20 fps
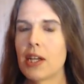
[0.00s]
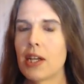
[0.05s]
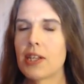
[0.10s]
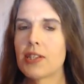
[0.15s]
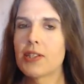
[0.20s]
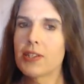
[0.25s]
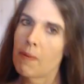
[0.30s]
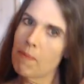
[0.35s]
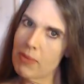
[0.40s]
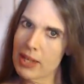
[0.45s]

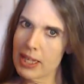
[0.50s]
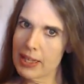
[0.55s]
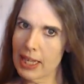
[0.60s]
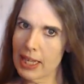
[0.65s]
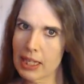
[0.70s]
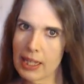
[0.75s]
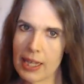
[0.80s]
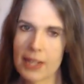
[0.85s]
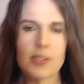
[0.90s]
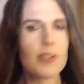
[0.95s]
something that
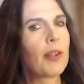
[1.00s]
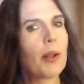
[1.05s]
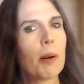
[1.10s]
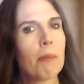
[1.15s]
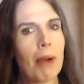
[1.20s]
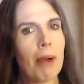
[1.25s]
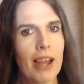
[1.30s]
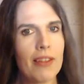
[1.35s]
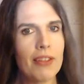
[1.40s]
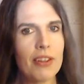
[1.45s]
clicks in their
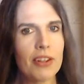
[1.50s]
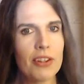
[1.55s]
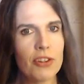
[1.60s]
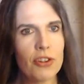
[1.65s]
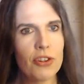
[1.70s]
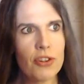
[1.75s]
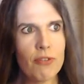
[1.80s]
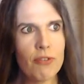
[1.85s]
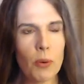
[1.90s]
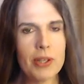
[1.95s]
mind that
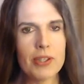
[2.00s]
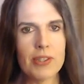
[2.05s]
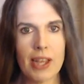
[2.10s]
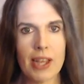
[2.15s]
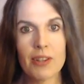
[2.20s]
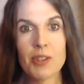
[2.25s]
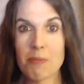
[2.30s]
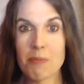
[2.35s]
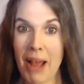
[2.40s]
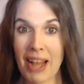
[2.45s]
the voice
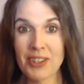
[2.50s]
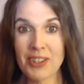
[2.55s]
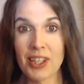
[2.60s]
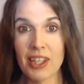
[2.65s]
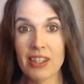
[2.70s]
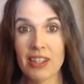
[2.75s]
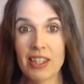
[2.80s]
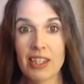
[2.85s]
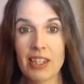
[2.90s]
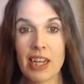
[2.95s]
sounds
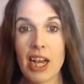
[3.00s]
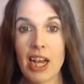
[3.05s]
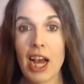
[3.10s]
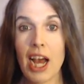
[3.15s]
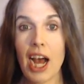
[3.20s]
masculine,